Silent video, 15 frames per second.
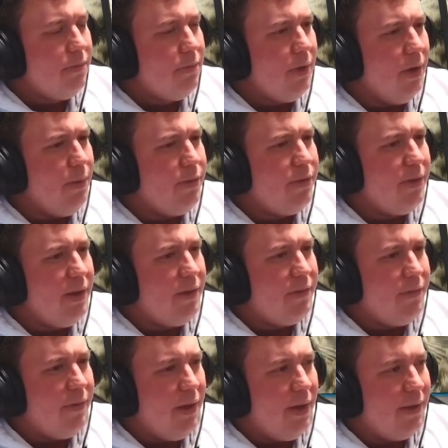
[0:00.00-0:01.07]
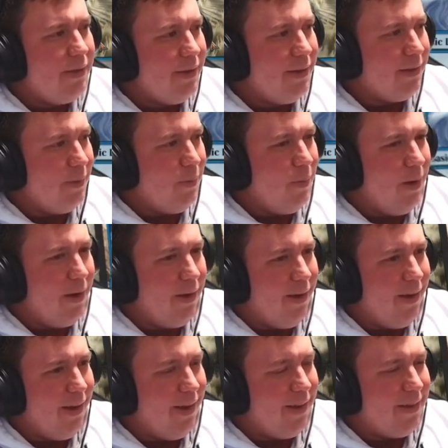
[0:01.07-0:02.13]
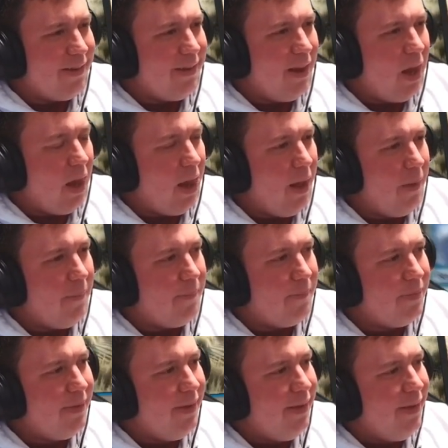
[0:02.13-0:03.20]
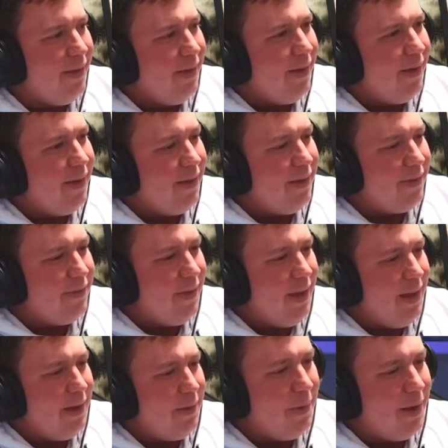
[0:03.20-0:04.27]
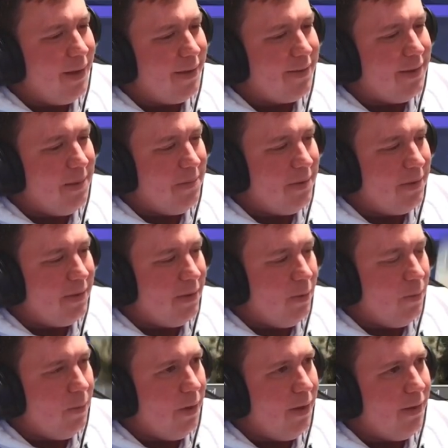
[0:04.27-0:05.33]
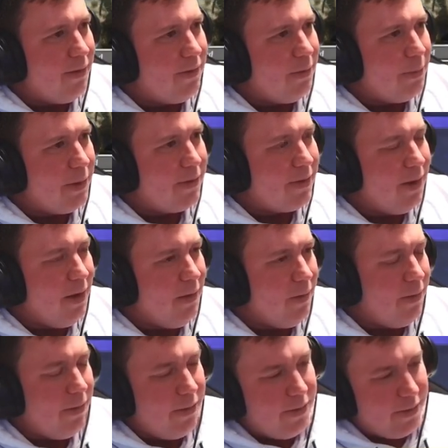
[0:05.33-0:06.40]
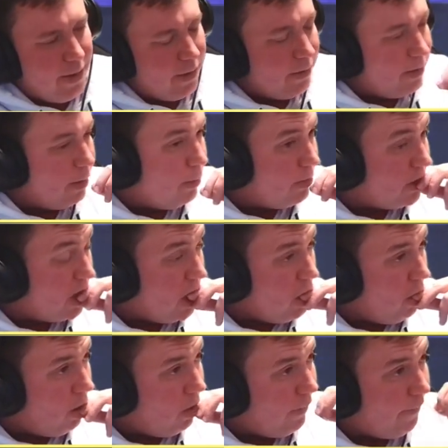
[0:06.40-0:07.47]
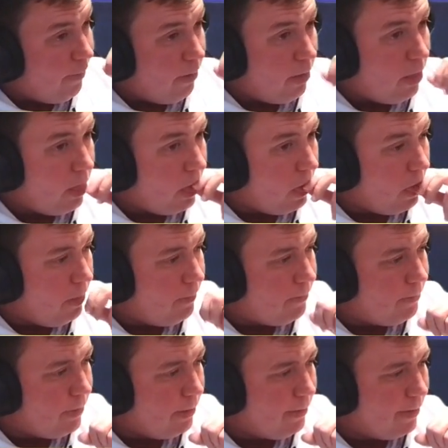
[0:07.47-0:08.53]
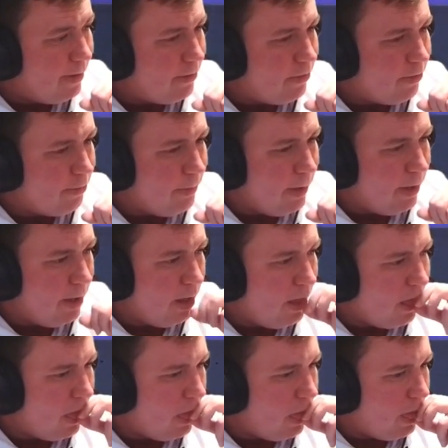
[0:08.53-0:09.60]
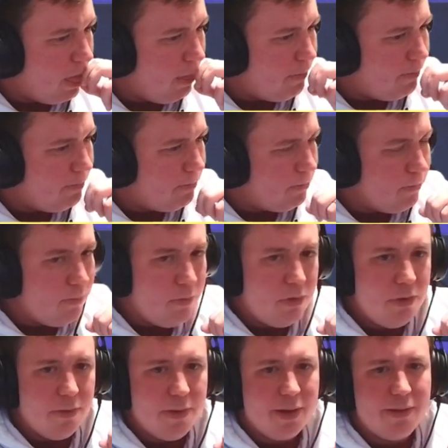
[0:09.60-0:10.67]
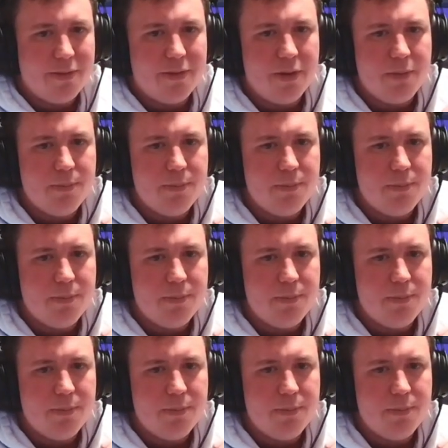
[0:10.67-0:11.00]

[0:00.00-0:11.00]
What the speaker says: I would say it's fair. This is our one island. It's fairly accepted that white is the best colour in this standard, I would say. Maybe that's just me who thinks that.